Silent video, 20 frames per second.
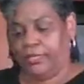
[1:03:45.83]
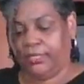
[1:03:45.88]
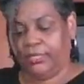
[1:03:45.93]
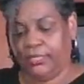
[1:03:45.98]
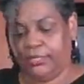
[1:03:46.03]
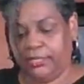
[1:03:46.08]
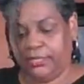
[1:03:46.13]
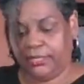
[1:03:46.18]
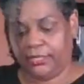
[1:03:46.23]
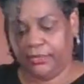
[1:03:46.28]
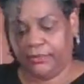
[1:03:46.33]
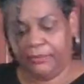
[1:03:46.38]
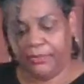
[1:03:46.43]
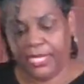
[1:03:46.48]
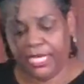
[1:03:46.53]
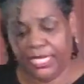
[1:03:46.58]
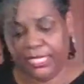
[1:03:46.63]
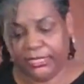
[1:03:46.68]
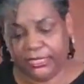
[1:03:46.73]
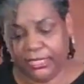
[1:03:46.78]
This is
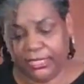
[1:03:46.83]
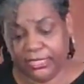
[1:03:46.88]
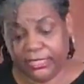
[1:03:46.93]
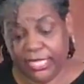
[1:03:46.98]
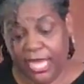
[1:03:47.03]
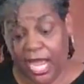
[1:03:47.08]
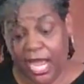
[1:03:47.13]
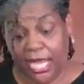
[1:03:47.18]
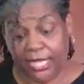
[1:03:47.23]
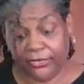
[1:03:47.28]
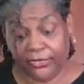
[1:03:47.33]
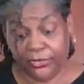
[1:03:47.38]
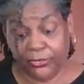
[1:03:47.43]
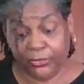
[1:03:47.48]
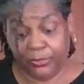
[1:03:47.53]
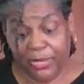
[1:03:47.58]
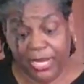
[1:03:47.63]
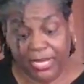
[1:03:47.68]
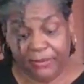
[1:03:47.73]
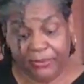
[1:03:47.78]
amazing. It's hot,
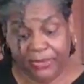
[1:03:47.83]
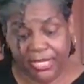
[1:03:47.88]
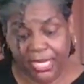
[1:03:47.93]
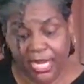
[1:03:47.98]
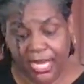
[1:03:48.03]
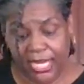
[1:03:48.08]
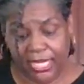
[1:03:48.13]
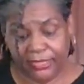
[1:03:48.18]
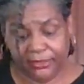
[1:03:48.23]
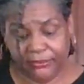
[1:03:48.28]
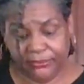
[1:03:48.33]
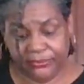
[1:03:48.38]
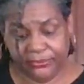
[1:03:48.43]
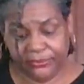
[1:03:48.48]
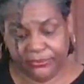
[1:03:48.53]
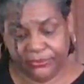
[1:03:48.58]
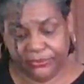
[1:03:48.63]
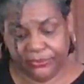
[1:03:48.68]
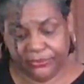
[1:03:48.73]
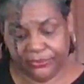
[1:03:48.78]
hot, hot.
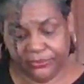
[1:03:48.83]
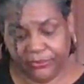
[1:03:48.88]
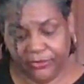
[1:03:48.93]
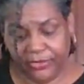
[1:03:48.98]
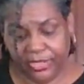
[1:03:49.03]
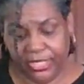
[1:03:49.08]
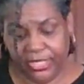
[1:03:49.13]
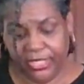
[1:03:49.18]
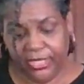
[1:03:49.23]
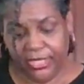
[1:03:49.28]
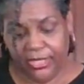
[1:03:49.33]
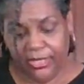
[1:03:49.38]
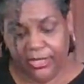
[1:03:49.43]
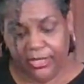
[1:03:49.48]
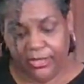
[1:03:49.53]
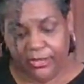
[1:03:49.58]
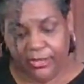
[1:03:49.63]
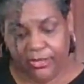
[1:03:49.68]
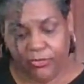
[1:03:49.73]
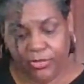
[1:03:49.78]

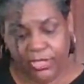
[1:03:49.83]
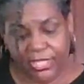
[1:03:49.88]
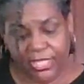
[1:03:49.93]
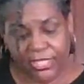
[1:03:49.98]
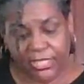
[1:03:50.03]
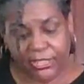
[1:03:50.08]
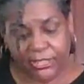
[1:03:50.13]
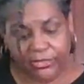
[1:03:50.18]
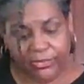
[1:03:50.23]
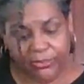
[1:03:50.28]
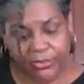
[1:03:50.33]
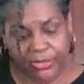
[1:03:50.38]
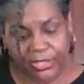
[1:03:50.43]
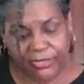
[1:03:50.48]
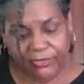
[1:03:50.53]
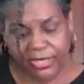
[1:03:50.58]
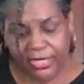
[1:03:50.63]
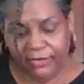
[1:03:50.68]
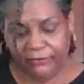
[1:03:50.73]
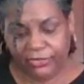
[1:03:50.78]
I want to get a little bit
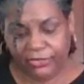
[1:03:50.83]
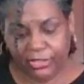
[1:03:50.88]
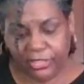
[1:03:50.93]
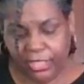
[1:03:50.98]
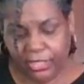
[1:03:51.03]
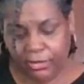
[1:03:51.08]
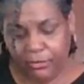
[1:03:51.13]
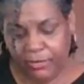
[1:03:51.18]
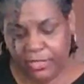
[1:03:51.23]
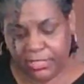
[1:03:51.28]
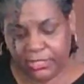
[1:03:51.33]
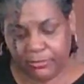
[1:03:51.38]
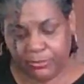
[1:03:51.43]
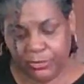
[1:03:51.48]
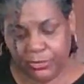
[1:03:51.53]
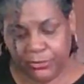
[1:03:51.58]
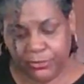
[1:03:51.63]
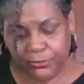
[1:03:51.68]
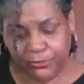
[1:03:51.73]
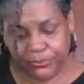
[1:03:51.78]
of everything on my
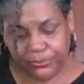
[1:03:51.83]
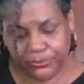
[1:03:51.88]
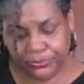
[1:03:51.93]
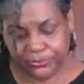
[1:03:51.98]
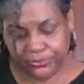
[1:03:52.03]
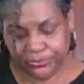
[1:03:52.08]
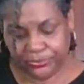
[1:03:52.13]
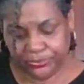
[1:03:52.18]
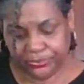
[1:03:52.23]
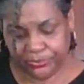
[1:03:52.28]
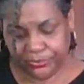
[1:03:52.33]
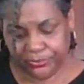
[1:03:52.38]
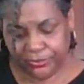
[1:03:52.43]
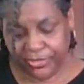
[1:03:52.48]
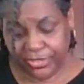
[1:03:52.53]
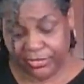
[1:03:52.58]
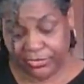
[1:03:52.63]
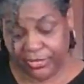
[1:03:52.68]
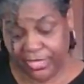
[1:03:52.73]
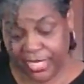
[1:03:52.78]
spoon.
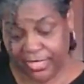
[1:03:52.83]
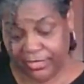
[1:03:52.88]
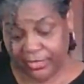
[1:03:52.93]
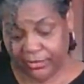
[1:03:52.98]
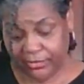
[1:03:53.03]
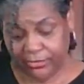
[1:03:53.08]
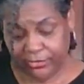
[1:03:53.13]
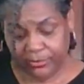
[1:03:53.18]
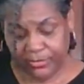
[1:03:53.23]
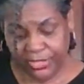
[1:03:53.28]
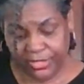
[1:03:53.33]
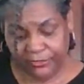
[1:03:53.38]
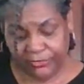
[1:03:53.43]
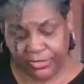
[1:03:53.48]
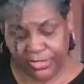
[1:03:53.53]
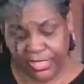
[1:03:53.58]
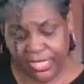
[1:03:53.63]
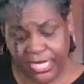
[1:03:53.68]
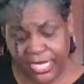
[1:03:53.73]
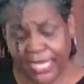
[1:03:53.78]
Because you got to get a little bit of
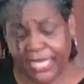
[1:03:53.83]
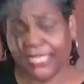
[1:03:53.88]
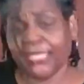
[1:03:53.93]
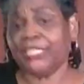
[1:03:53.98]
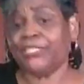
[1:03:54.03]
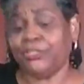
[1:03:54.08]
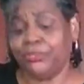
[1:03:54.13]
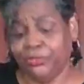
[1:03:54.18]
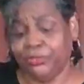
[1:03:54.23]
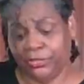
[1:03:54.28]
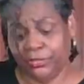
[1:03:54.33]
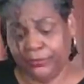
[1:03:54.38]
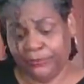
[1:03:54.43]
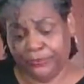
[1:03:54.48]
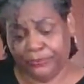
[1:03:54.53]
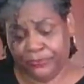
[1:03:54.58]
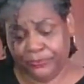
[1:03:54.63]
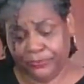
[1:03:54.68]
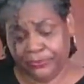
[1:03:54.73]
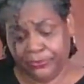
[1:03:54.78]
everything. Get you
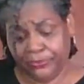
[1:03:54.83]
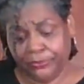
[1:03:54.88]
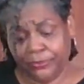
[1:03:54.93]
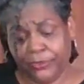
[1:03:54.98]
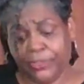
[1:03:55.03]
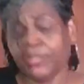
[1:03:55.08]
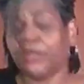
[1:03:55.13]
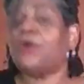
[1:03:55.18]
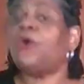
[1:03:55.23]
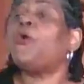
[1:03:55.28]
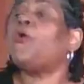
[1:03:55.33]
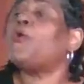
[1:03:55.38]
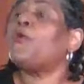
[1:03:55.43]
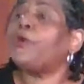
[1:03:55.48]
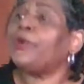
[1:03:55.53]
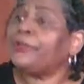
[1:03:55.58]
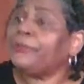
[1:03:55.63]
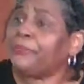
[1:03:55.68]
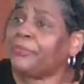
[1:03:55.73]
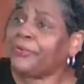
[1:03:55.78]
some
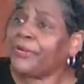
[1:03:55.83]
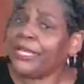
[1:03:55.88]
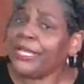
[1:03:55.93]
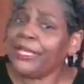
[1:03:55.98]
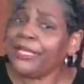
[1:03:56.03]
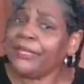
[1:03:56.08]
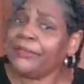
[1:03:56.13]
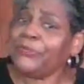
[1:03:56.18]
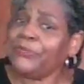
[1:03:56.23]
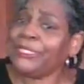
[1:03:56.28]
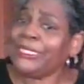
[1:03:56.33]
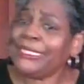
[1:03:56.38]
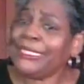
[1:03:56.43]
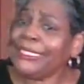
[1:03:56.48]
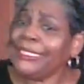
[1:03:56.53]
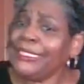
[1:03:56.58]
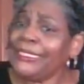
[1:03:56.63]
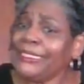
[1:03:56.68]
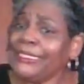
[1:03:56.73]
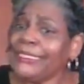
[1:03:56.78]
cornbread with
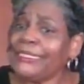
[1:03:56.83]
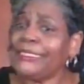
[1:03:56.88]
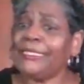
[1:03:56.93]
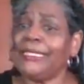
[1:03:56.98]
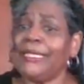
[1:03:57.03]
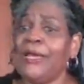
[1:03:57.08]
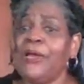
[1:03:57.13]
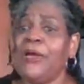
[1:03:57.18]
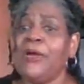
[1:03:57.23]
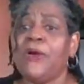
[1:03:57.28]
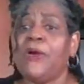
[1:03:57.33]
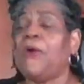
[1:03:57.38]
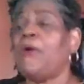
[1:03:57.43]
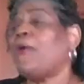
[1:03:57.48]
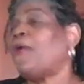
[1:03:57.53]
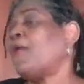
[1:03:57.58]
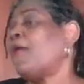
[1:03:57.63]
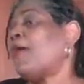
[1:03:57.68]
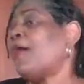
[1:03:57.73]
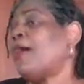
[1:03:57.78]
this,
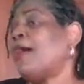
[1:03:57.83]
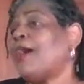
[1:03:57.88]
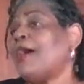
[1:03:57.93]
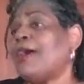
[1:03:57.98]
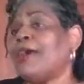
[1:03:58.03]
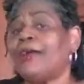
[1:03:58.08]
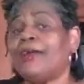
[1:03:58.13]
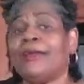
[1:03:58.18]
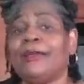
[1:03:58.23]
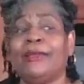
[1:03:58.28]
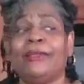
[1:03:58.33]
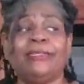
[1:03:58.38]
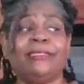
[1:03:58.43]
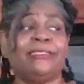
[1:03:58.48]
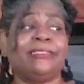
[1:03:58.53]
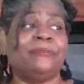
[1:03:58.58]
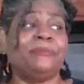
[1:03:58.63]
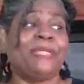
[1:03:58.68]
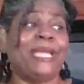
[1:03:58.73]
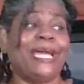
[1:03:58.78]
or
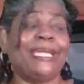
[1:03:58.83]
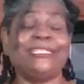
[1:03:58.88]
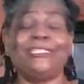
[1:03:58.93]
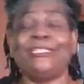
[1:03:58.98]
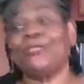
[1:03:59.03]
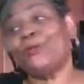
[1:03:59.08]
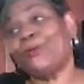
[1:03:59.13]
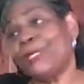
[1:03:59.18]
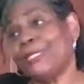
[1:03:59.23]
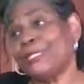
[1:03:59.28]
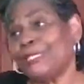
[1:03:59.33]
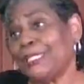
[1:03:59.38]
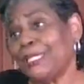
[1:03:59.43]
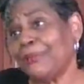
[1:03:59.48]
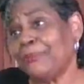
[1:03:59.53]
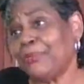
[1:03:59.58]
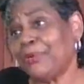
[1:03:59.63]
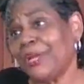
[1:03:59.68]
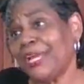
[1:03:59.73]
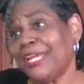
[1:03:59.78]
some nice crusty
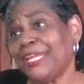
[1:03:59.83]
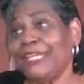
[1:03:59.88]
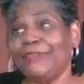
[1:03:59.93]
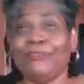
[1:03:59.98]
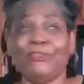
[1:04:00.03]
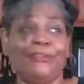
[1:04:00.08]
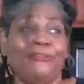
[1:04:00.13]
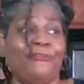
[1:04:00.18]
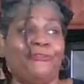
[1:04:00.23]
bread, even a